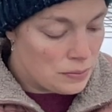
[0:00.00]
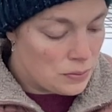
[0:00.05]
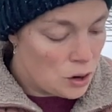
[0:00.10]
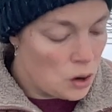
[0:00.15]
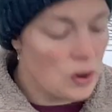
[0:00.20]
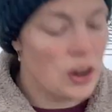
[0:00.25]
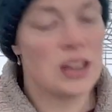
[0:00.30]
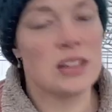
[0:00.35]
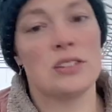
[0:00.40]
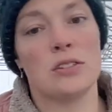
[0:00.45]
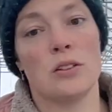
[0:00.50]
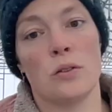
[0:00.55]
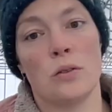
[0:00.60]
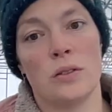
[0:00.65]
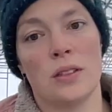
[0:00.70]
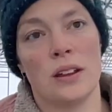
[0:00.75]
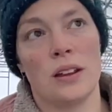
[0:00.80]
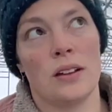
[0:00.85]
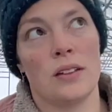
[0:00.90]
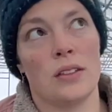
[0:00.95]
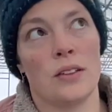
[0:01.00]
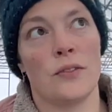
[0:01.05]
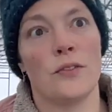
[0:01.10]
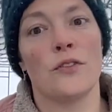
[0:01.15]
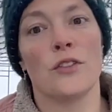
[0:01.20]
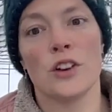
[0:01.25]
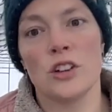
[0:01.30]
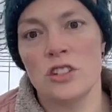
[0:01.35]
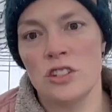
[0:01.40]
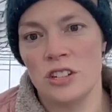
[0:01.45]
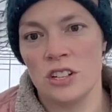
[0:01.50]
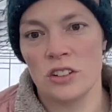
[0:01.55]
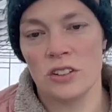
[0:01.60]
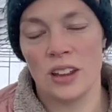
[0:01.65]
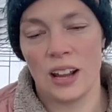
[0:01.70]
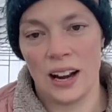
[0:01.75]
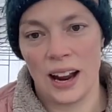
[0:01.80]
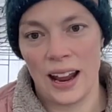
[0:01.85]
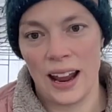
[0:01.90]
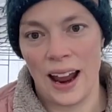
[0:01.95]
Okay, so the first year
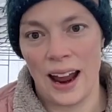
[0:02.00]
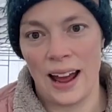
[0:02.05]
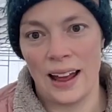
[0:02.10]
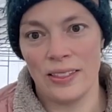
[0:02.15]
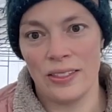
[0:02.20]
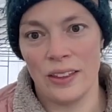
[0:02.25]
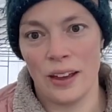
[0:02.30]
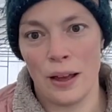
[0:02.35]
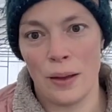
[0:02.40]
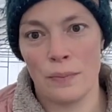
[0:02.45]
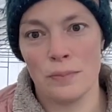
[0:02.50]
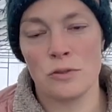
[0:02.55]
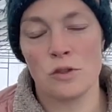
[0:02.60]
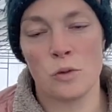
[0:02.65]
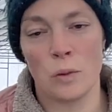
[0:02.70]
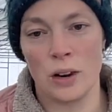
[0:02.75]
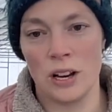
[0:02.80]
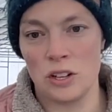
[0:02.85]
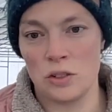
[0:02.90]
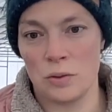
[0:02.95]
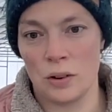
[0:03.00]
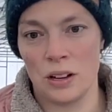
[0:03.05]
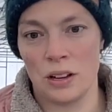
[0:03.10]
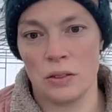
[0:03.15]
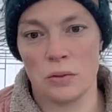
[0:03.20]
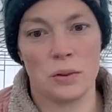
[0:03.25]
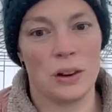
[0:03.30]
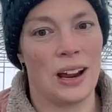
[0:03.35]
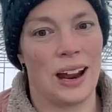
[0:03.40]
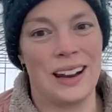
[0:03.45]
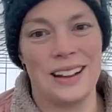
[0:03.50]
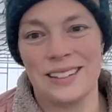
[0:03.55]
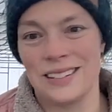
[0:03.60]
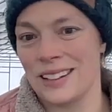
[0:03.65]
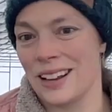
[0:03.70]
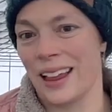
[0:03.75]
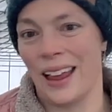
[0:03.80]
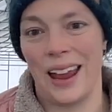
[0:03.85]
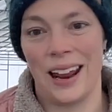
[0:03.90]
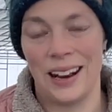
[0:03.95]
that I had them, 2023, I didn't
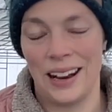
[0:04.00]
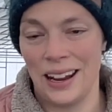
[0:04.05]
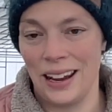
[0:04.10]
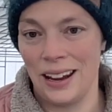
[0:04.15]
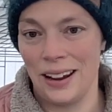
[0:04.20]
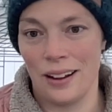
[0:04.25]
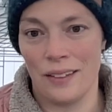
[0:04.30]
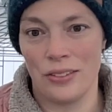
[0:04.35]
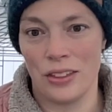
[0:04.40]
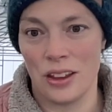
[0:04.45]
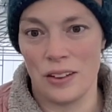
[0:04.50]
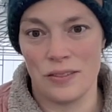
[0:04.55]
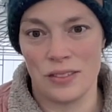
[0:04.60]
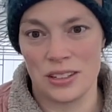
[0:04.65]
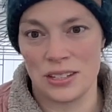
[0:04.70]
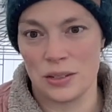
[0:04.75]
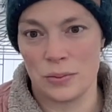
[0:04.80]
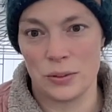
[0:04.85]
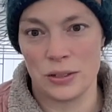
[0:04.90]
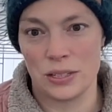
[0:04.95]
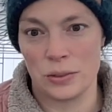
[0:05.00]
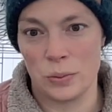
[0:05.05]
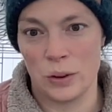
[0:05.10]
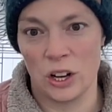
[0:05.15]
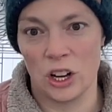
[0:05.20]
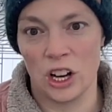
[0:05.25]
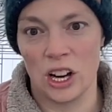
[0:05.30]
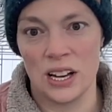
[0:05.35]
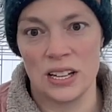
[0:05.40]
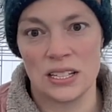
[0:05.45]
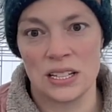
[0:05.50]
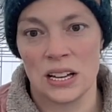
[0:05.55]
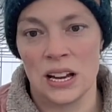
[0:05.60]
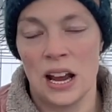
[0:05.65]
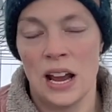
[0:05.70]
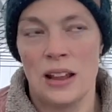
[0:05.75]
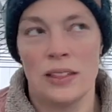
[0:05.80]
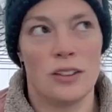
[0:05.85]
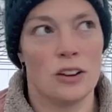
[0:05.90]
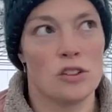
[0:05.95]
sell any of the Invincible Spirit.
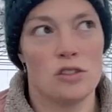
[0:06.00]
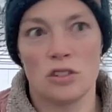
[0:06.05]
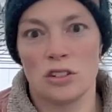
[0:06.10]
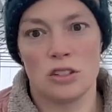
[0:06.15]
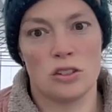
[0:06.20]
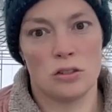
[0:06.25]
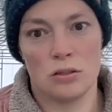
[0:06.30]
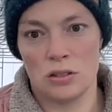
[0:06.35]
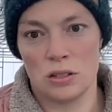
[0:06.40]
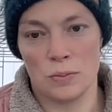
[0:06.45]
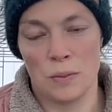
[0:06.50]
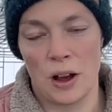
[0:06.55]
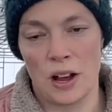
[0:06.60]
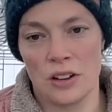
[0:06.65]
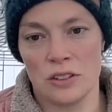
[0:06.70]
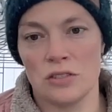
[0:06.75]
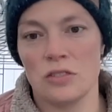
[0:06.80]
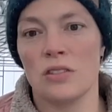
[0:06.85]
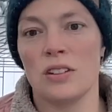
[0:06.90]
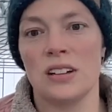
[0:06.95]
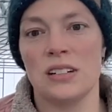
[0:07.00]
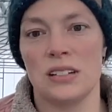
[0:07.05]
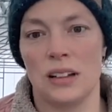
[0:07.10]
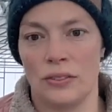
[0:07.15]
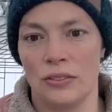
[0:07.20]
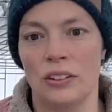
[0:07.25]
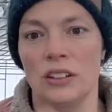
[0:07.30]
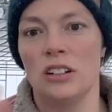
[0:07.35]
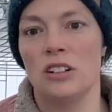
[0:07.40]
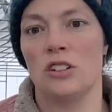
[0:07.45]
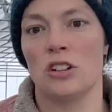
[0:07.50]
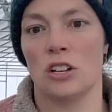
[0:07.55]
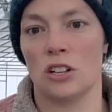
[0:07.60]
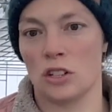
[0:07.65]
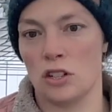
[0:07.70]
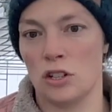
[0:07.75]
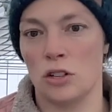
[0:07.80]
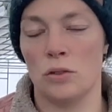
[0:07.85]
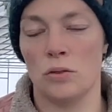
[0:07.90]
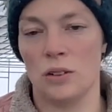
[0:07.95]
They're just too small. So they definitely took
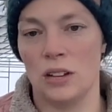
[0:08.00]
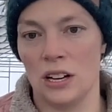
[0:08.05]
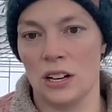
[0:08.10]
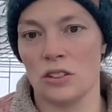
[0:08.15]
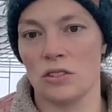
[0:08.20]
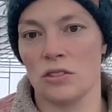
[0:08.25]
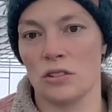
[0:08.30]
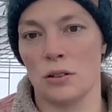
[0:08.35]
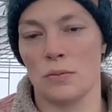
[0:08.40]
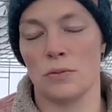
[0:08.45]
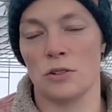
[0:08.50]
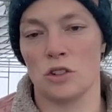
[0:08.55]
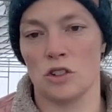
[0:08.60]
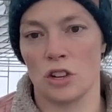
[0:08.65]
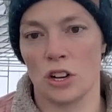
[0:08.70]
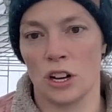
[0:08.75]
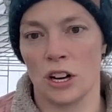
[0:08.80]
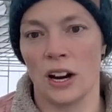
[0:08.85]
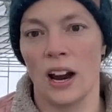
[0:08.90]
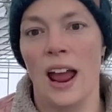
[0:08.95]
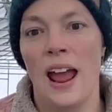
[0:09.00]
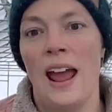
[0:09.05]
2 years to mature.